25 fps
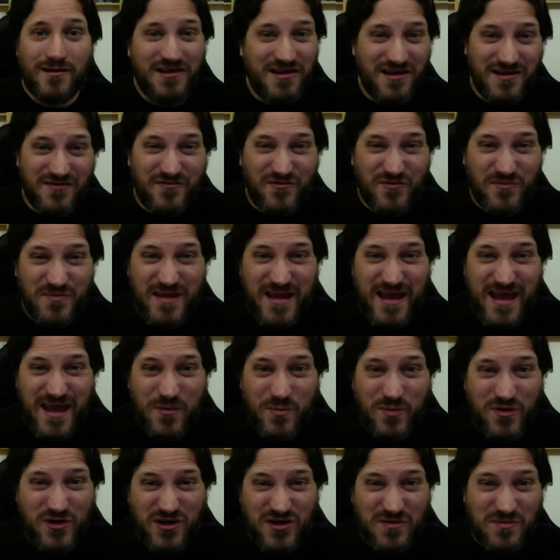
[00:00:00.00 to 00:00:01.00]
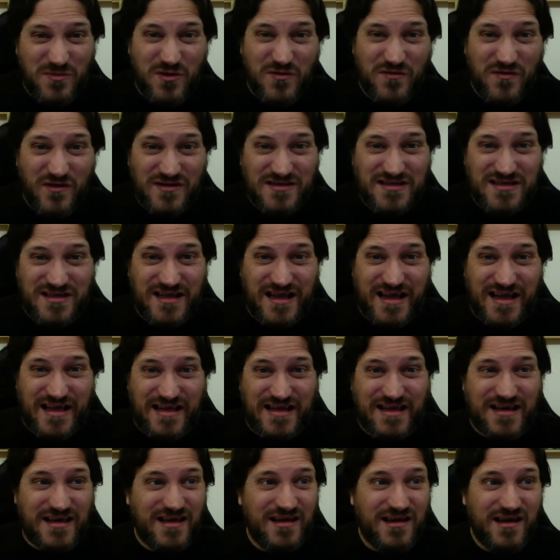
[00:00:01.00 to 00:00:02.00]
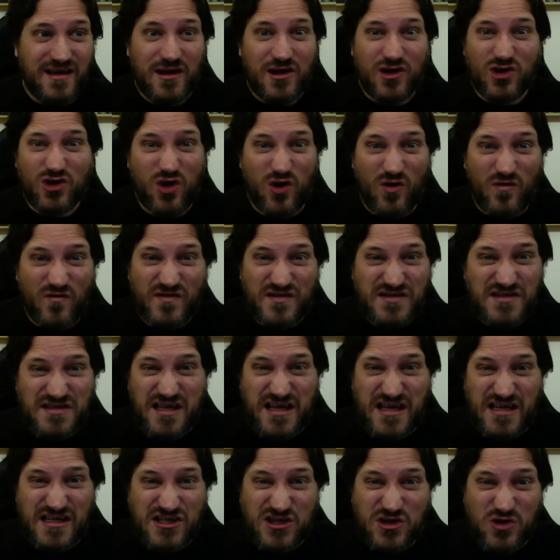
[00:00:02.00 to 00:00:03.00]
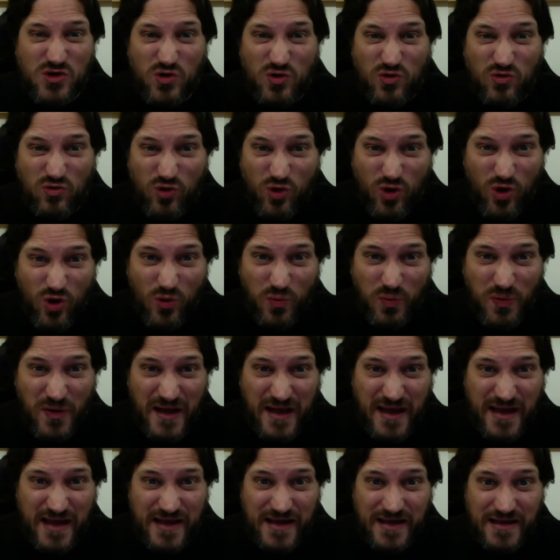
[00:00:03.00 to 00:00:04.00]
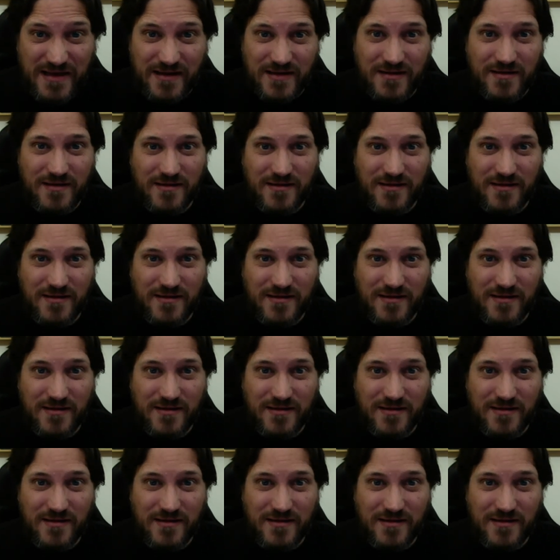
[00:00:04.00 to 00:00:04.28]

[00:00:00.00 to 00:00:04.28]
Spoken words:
And from there, we're going to move on to like conversational role play.